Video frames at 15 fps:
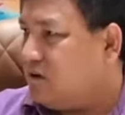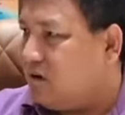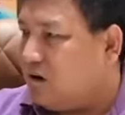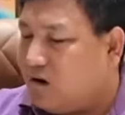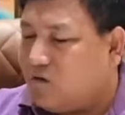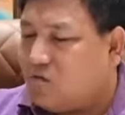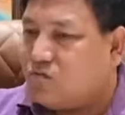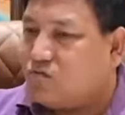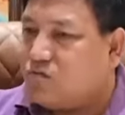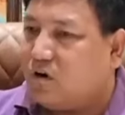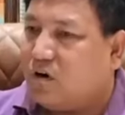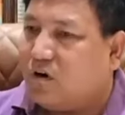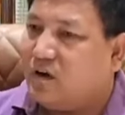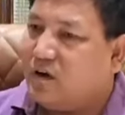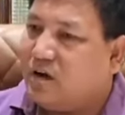Now
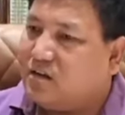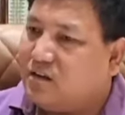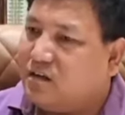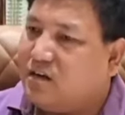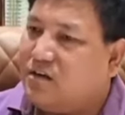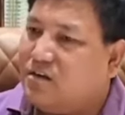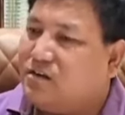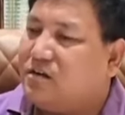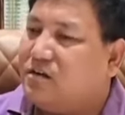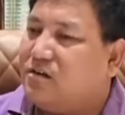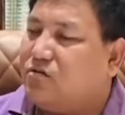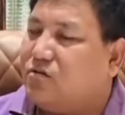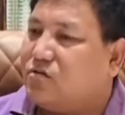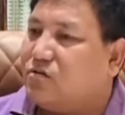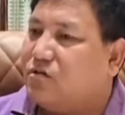as a leader,
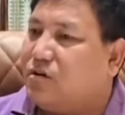Dr.